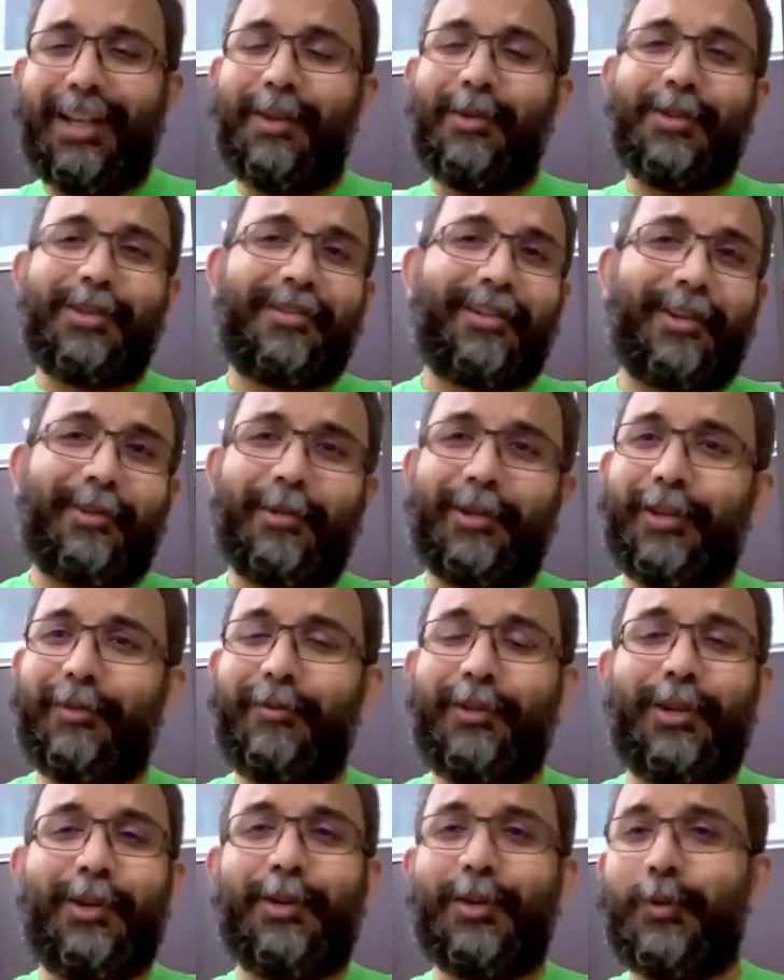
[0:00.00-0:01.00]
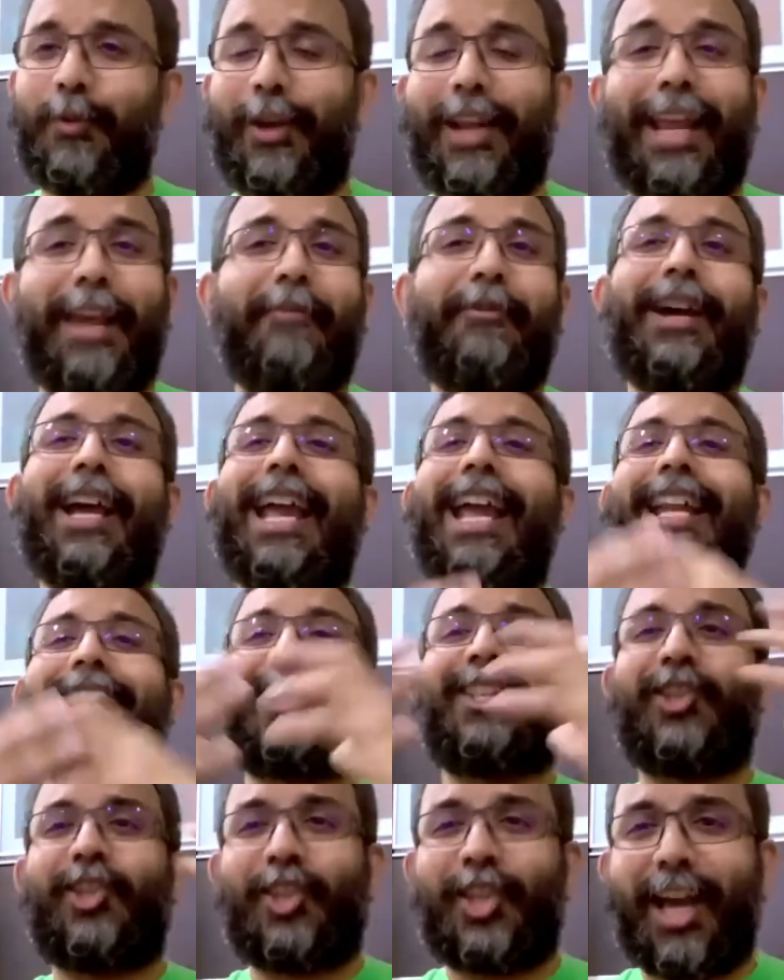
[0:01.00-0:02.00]
I was recording videos whenever I had
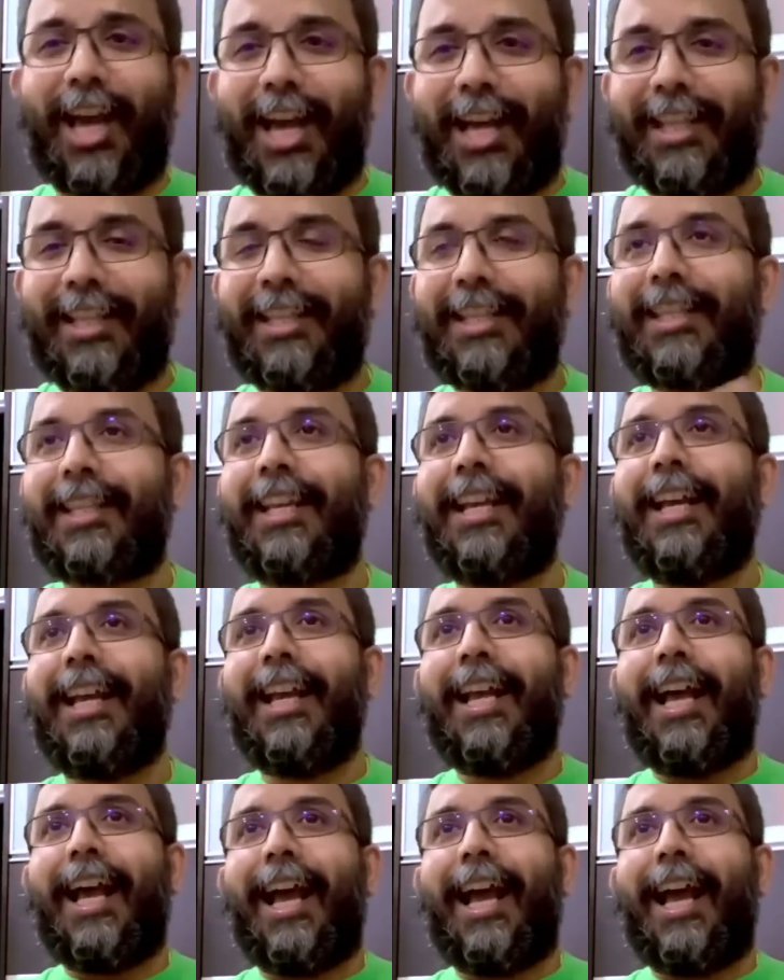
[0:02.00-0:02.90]
a chance.